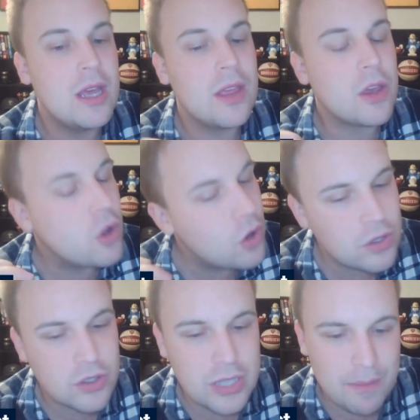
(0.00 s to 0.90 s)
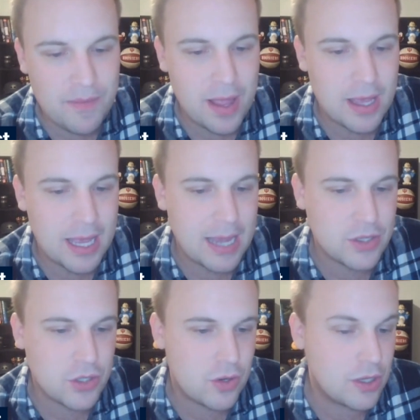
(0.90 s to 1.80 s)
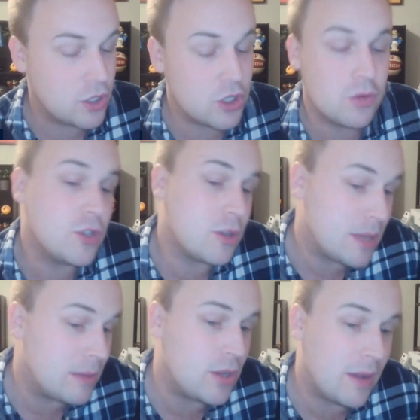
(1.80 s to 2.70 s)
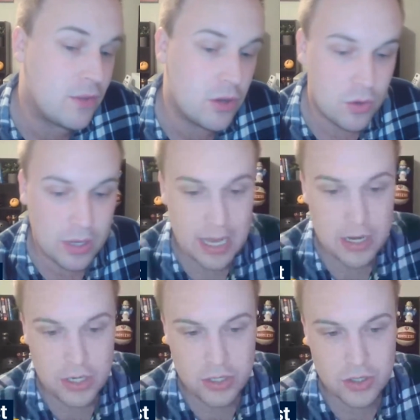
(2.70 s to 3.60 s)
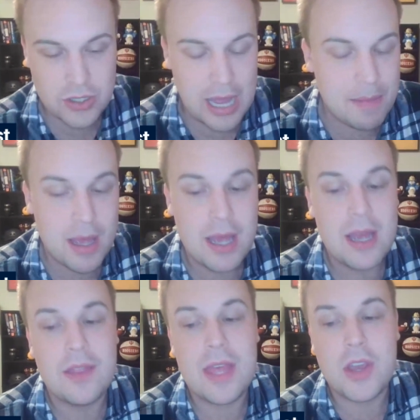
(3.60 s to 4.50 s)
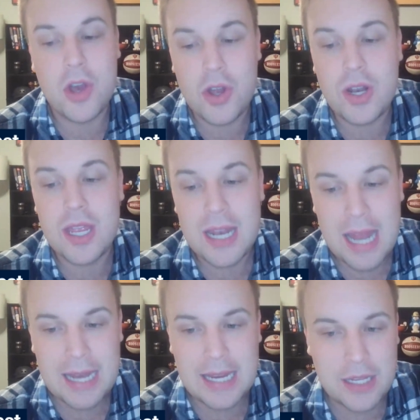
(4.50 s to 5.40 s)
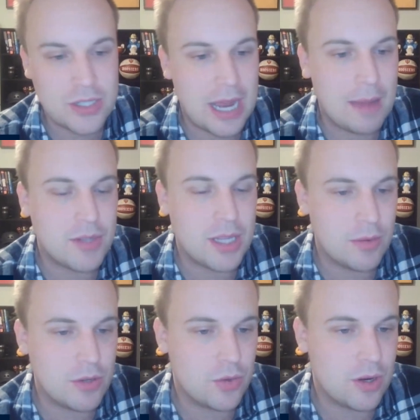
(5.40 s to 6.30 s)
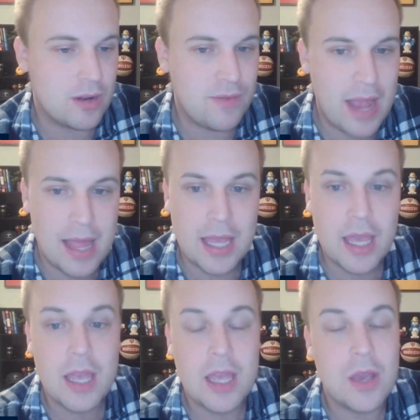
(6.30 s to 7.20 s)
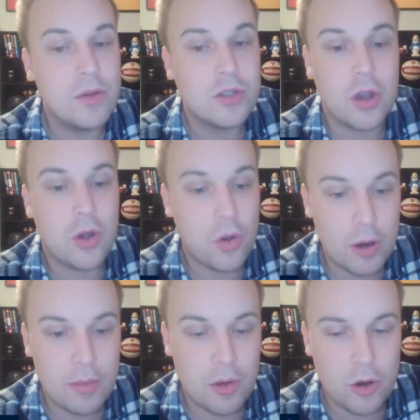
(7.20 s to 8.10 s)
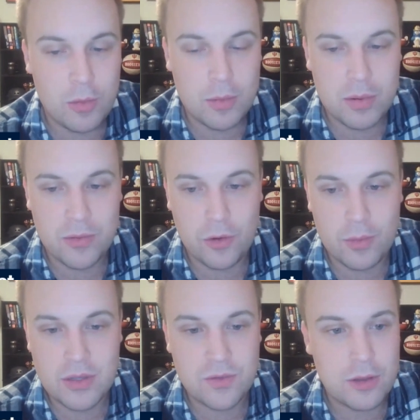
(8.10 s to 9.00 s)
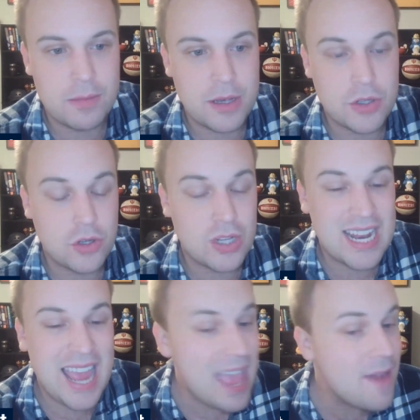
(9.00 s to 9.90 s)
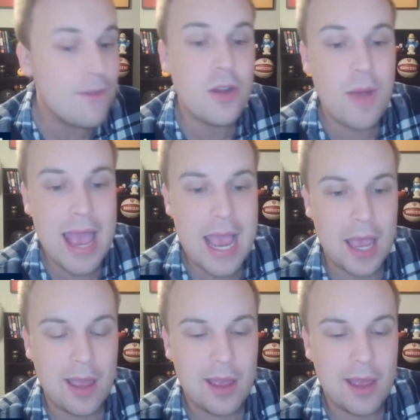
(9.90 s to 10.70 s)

They couldn't stop fouling guys in transition, which sometimes you have to do to get a decent stop. They could not get stops, and they resorted to fouling. It was a horrible, horrible performance for the Pacers in every way.